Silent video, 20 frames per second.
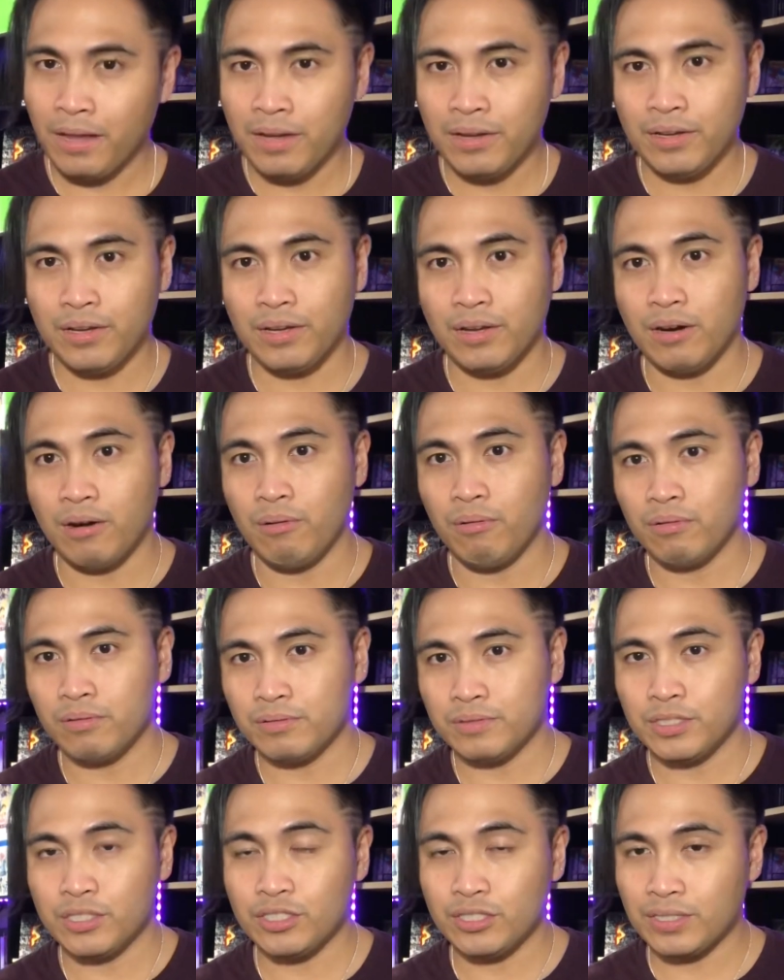you know,
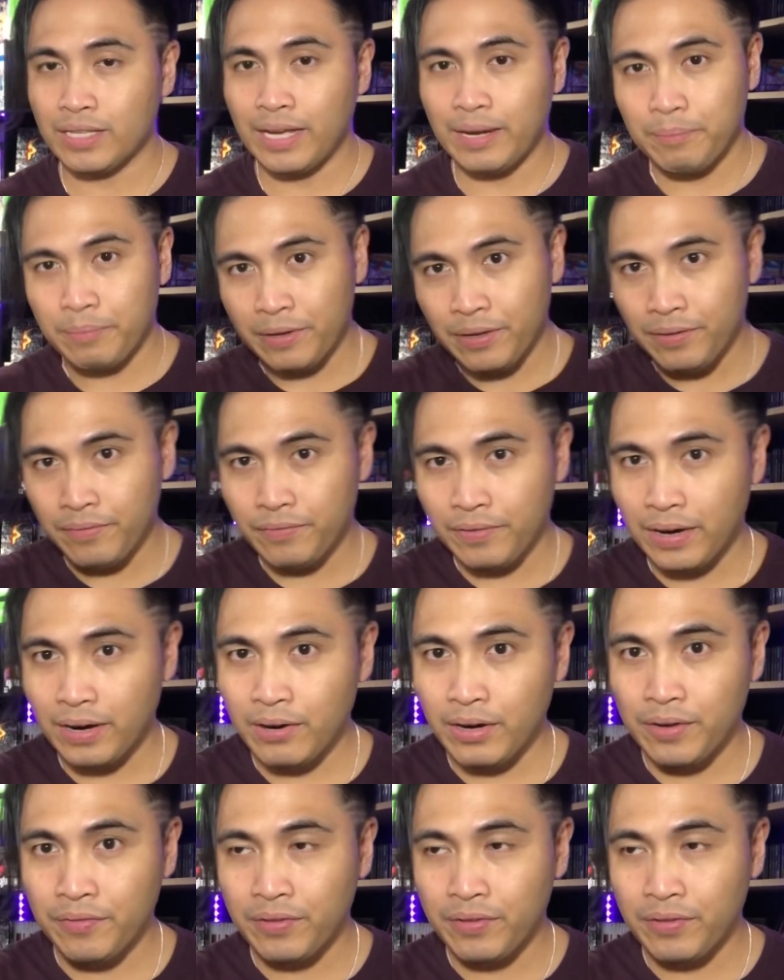you just gotta be very,